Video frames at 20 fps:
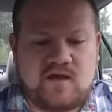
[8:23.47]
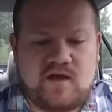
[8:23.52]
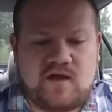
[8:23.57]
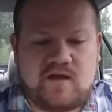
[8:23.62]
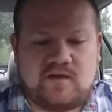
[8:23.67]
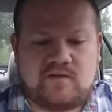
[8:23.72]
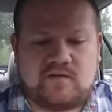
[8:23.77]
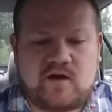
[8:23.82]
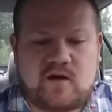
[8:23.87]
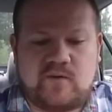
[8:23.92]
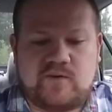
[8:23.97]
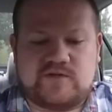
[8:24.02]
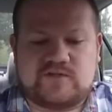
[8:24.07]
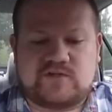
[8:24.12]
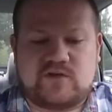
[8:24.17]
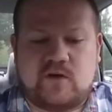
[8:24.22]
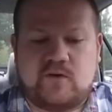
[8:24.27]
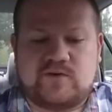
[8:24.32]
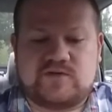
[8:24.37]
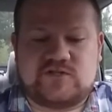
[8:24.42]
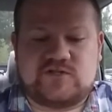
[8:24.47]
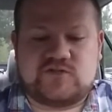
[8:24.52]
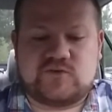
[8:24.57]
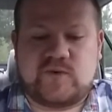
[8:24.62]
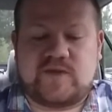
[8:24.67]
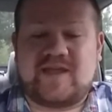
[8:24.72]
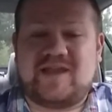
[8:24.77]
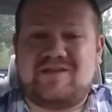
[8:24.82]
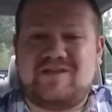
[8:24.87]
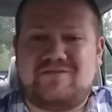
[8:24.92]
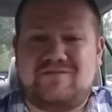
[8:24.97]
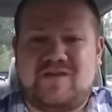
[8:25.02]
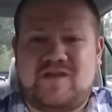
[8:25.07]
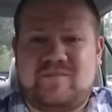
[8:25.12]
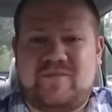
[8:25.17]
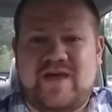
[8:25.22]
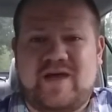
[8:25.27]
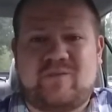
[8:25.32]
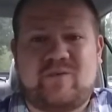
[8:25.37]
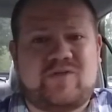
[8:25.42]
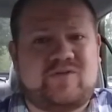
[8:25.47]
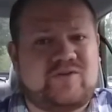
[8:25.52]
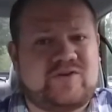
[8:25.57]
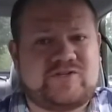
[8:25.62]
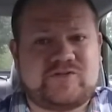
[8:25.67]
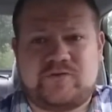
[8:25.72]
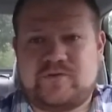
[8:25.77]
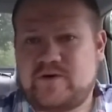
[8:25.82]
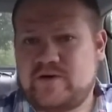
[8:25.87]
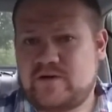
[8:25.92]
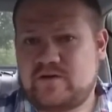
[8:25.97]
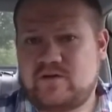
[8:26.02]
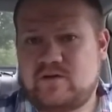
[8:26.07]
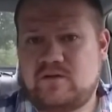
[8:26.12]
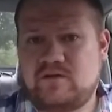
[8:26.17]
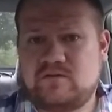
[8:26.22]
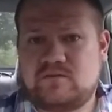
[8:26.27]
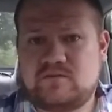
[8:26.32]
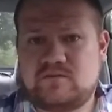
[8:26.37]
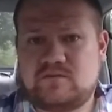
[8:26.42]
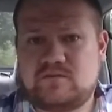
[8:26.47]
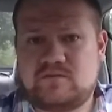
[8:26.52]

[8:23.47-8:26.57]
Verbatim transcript: Um, always always enjoy getting feedback, whether it's critical